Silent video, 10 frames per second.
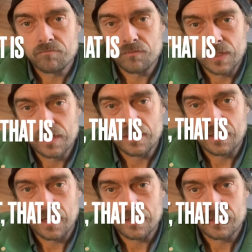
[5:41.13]
which is
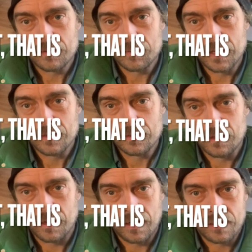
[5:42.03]
nice, because
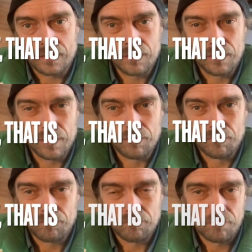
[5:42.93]
I guess you could
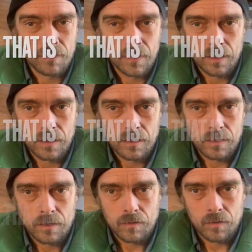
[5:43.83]

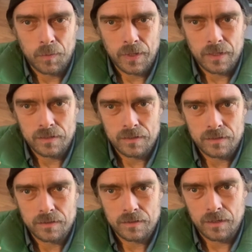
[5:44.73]

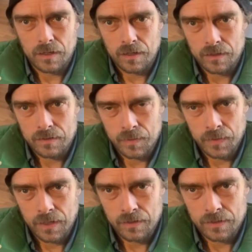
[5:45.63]
replace some
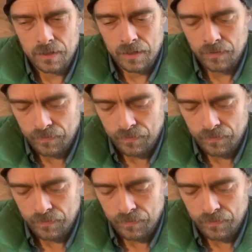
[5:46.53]
of the other stuff.